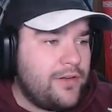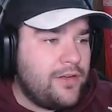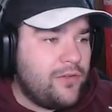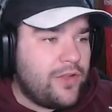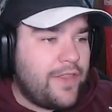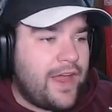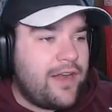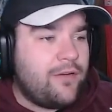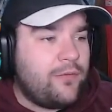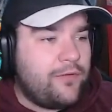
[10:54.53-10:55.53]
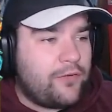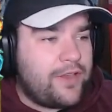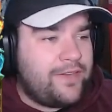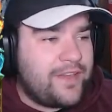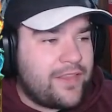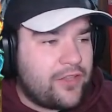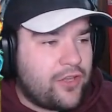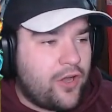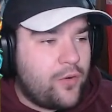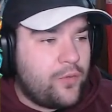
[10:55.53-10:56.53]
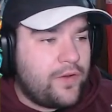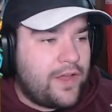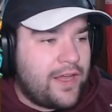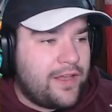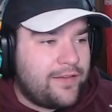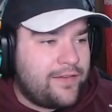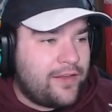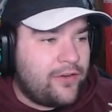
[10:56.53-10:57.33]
Look at that. We've reset the gold stun on